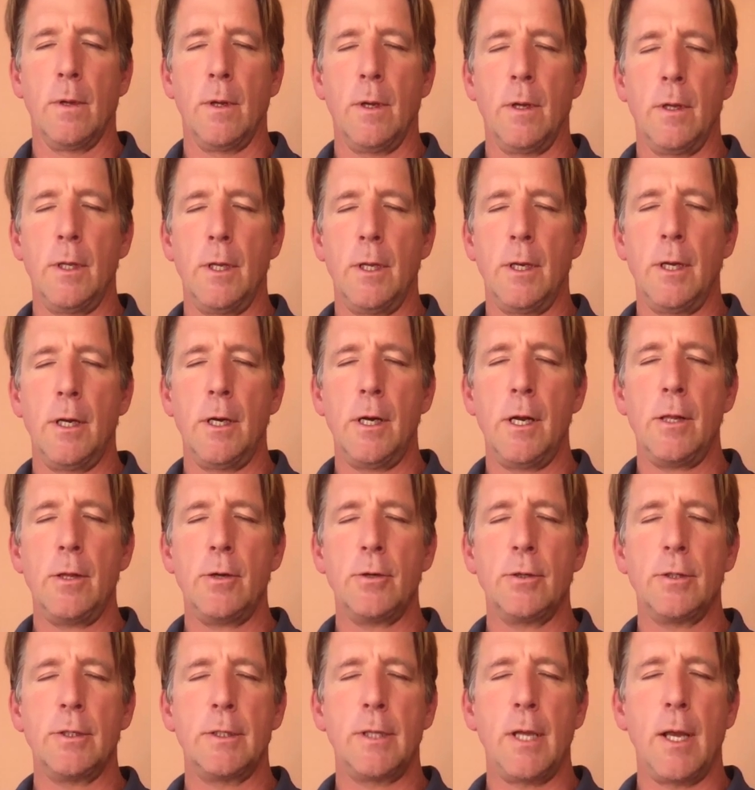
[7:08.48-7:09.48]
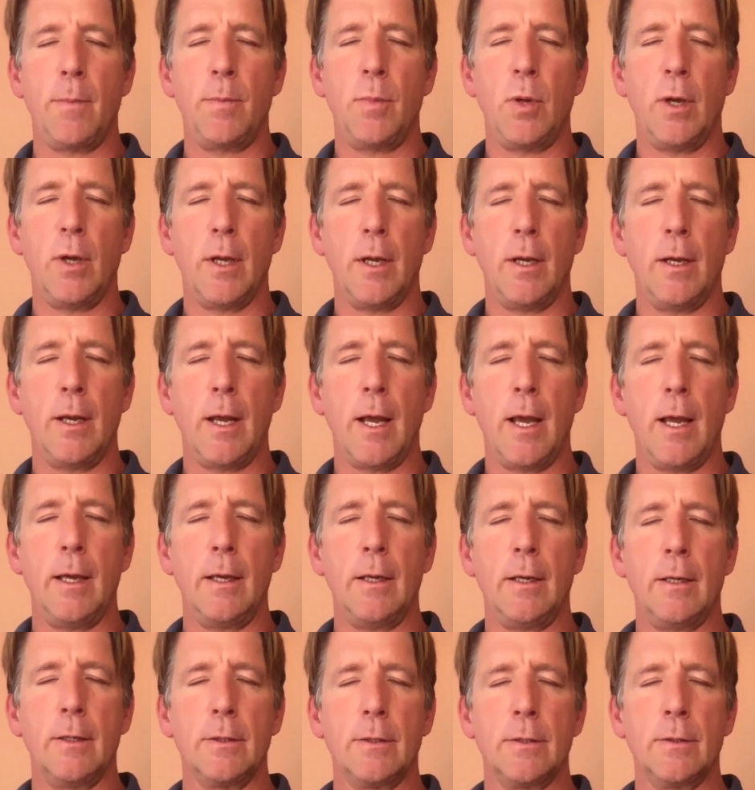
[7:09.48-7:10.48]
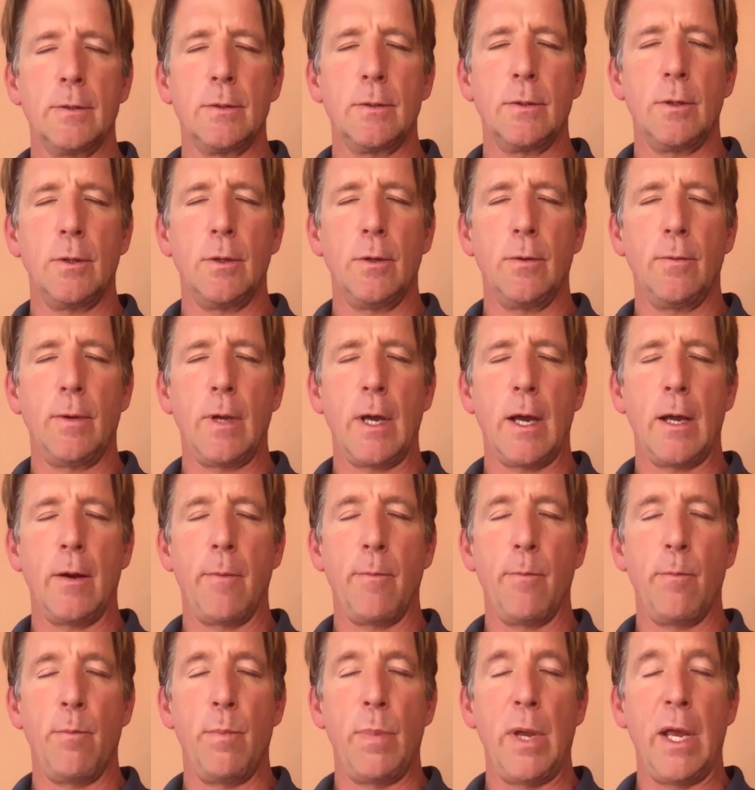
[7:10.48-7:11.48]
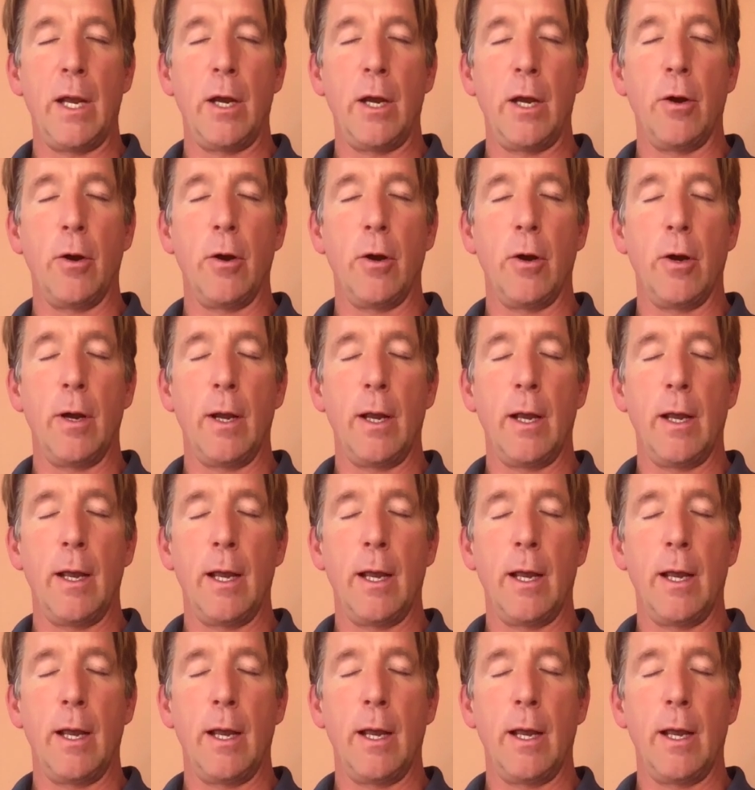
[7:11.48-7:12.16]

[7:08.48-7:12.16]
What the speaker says: And then another step you can take is you've got a bigger